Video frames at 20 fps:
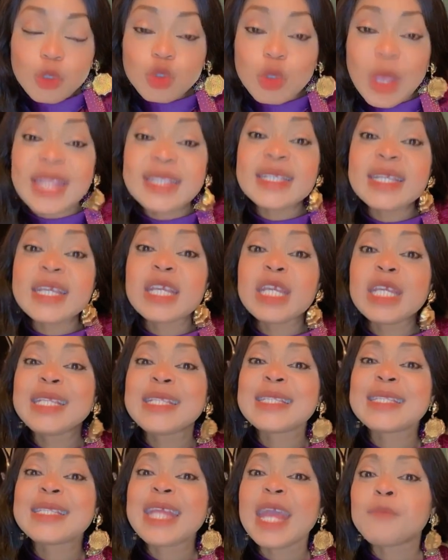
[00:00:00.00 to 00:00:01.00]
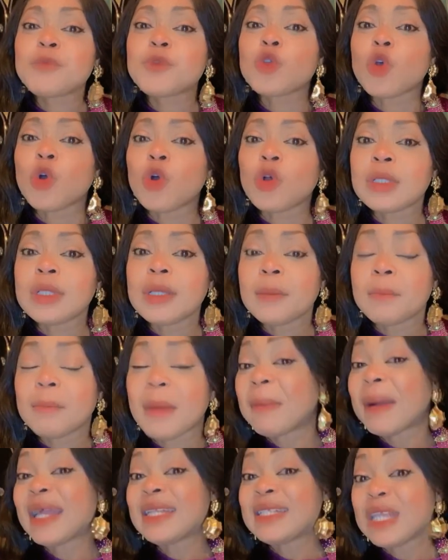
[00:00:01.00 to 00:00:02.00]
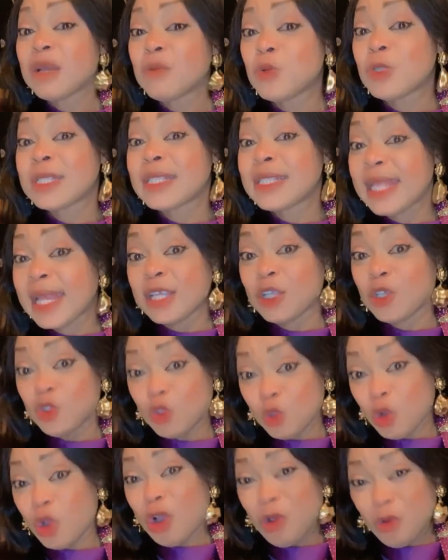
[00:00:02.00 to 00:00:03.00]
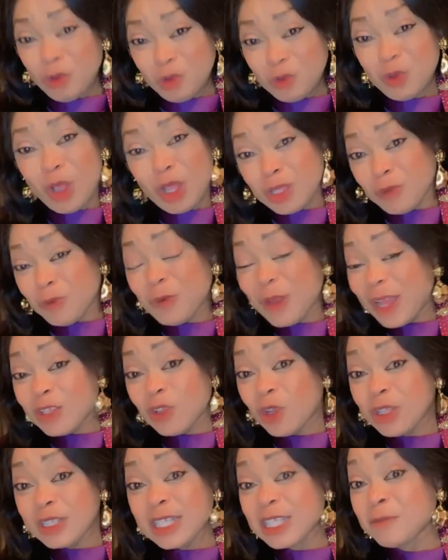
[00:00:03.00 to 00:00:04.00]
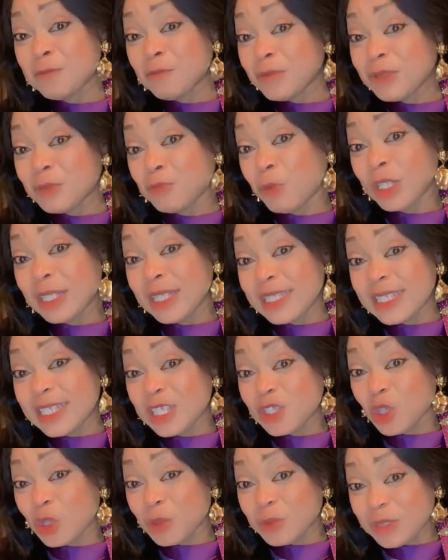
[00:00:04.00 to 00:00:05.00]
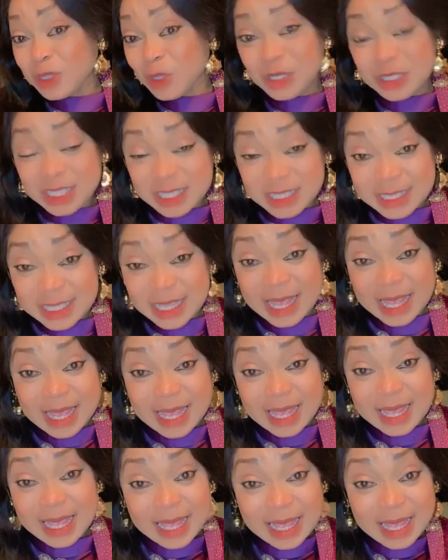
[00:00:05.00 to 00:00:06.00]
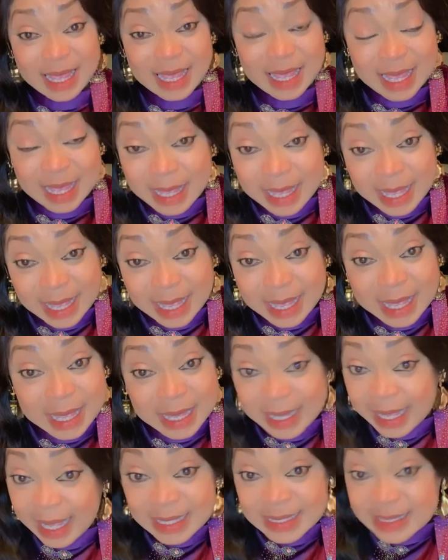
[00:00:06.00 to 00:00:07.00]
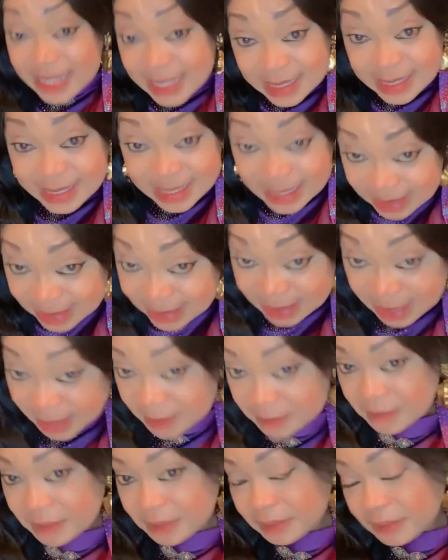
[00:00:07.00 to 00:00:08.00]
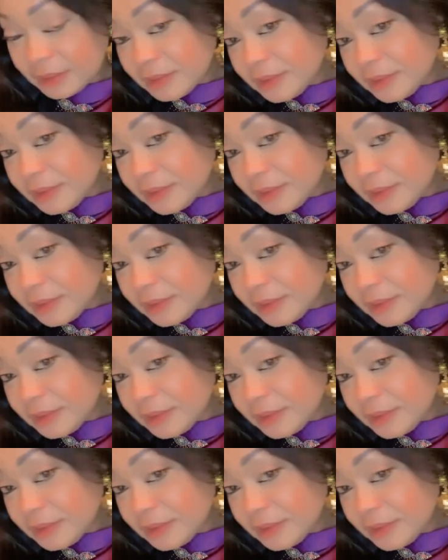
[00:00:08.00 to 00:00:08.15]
So I think he stepped on Baba Jebu's leg. You know, all this politics, all this Kesiti there.